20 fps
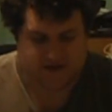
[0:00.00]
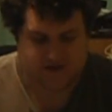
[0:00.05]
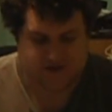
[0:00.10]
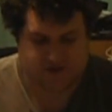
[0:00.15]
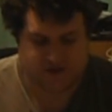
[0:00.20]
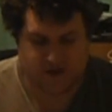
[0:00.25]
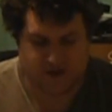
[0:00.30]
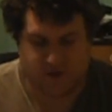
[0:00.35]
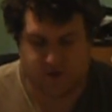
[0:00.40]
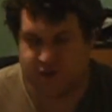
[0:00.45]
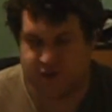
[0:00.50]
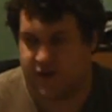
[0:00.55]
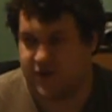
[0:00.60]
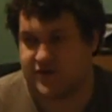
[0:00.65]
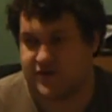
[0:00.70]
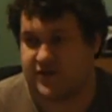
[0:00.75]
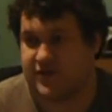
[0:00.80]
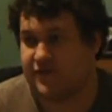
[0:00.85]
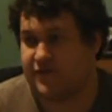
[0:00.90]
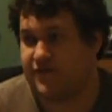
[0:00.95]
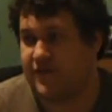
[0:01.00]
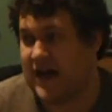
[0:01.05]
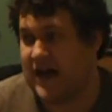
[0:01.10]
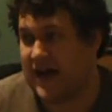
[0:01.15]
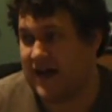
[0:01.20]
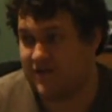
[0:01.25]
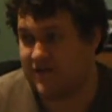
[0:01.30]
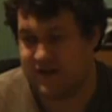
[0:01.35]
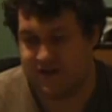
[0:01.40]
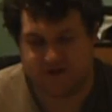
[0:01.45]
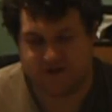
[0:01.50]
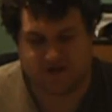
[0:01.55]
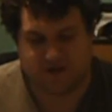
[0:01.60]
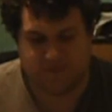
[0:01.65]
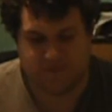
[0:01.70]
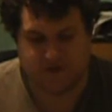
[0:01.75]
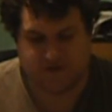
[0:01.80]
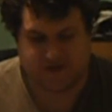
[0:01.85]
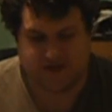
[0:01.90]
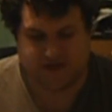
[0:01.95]
So those are the five that look
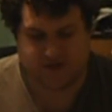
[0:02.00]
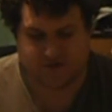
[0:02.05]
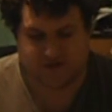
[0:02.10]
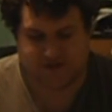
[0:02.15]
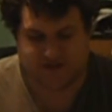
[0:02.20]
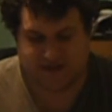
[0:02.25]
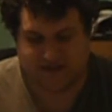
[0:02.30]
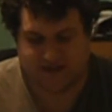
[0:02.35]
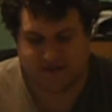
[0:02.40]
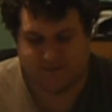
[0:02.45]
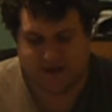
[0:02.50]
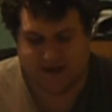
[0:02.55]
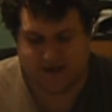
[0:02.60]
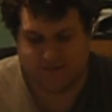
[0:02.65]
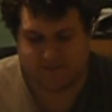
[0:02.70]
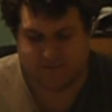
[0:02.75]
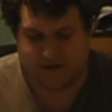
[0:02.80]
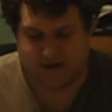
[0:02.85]
the most interesting to me,